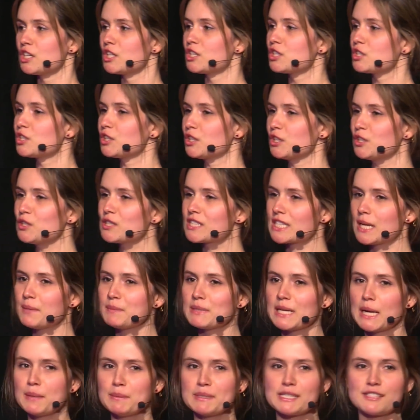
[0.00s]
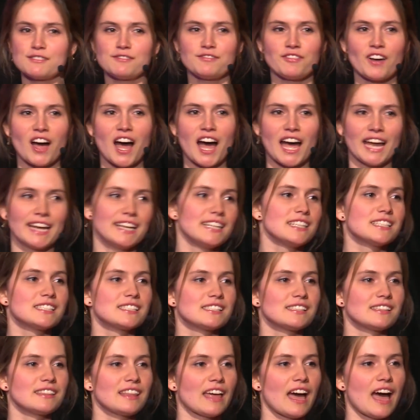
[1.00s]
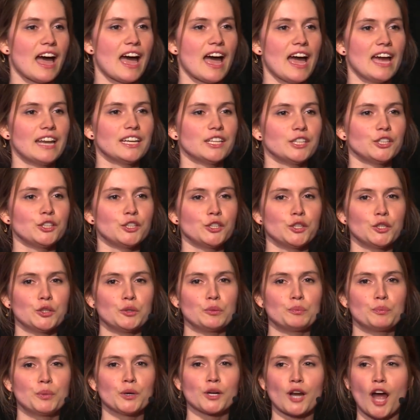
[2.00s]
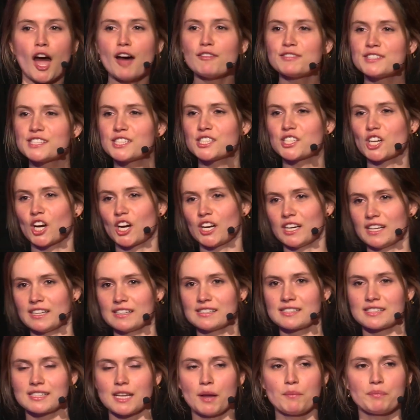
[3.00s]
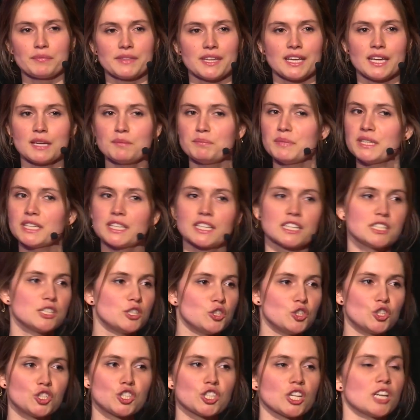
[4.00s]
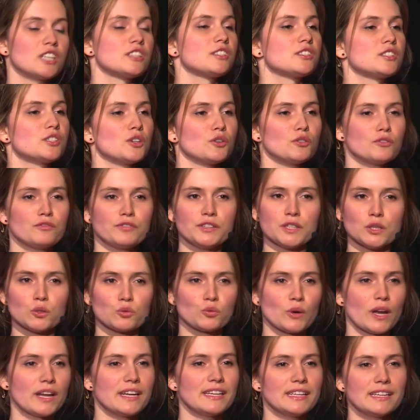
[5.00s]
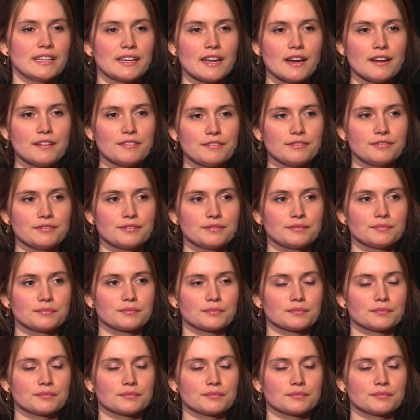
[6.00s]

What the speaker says: Do you sometimes find that you put off starting something because you just don't feel ready enough?